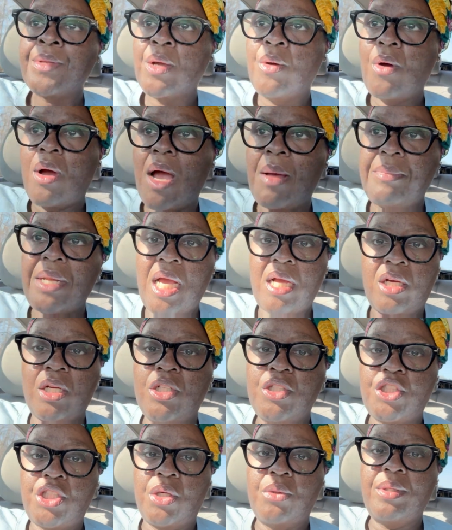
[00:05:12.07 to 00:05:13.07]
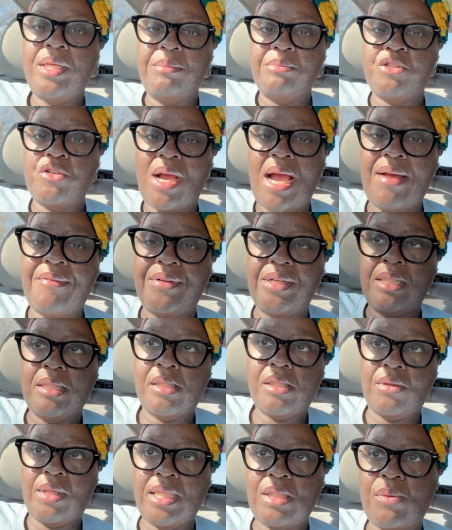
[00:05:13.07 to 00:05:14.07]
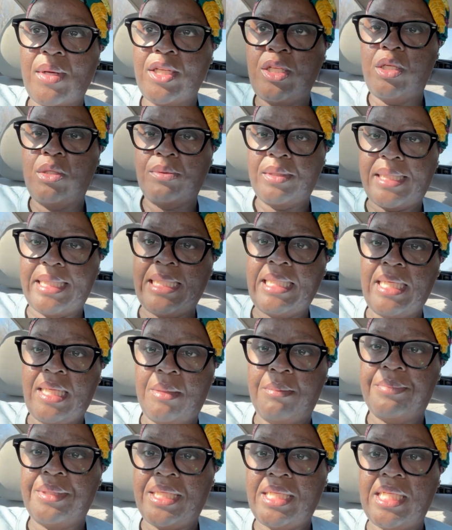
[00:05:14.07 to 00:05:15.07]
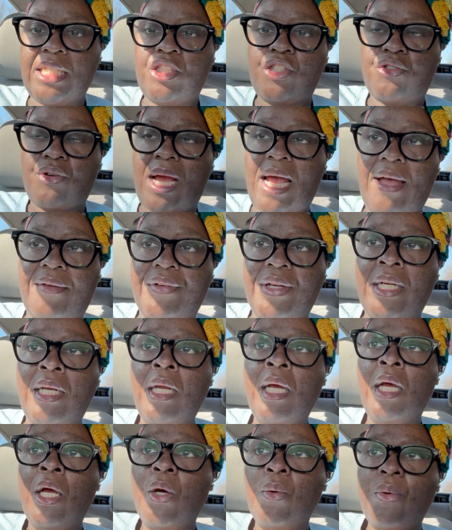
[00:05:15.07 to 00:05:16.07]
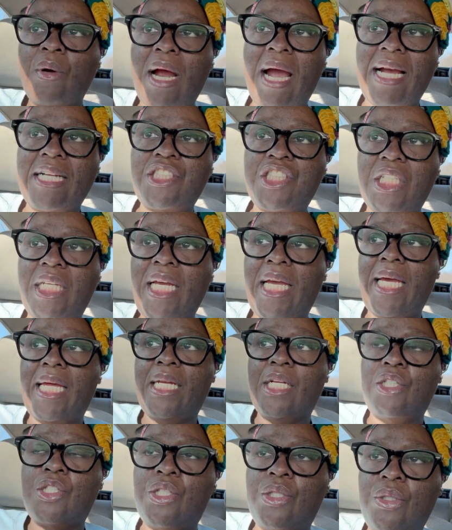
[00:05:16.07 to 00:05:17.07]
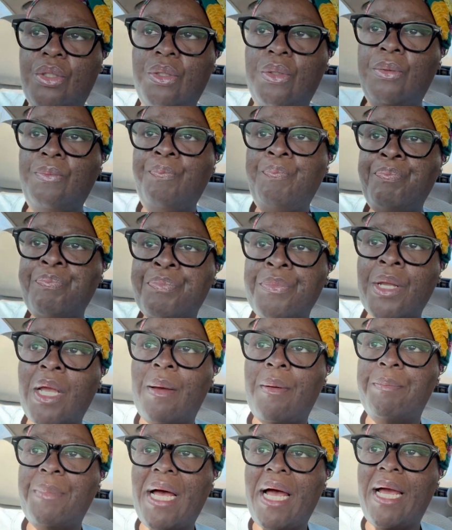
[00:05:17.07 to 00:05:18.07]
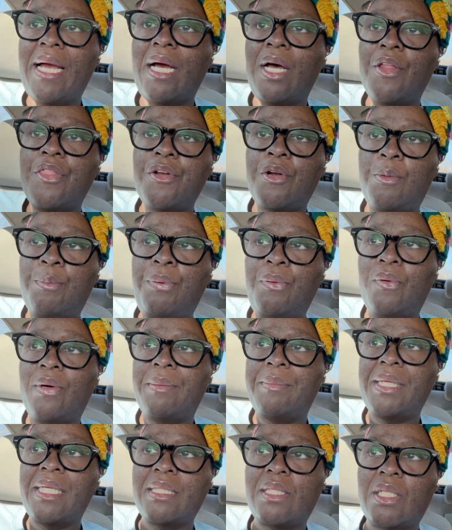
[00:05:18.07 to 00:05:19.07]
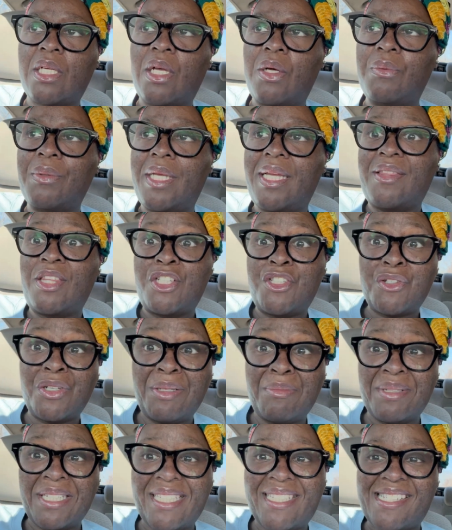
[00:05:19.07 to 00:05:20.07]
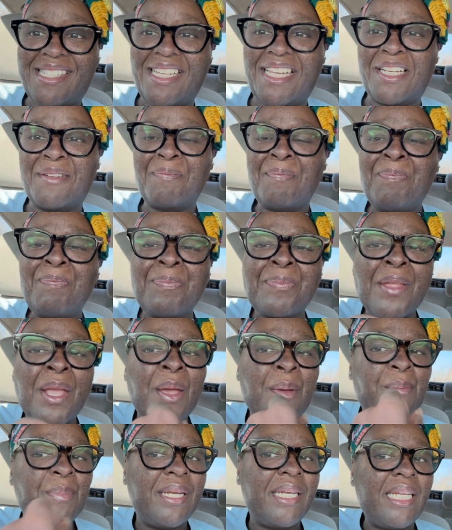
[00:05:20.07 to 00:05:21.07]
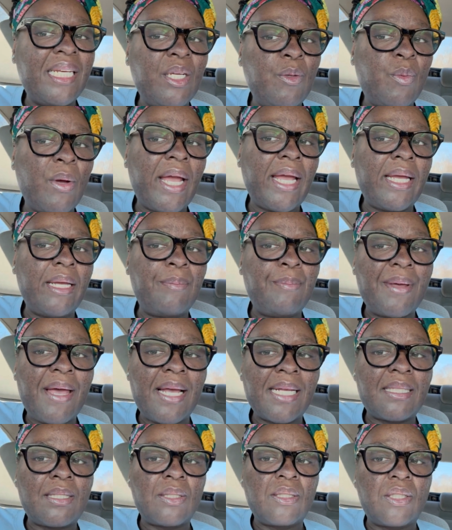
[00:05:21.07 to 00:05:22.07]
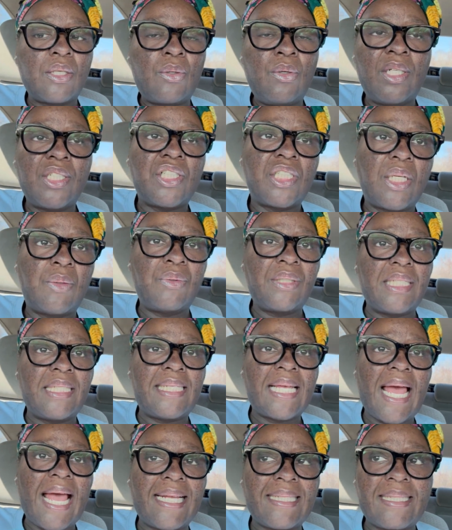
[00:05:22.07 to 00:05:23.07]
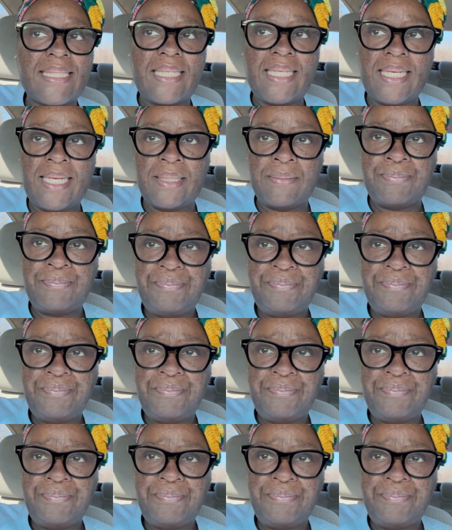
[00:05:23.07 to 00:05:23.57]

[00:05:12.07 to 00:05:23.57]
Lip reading: I'm not going to show him driving. So that's why you don't see him, but he is driving. We're actually headed to my other appointment to go get the treatments done. But anyway, back to the question I wanted to ask Ken.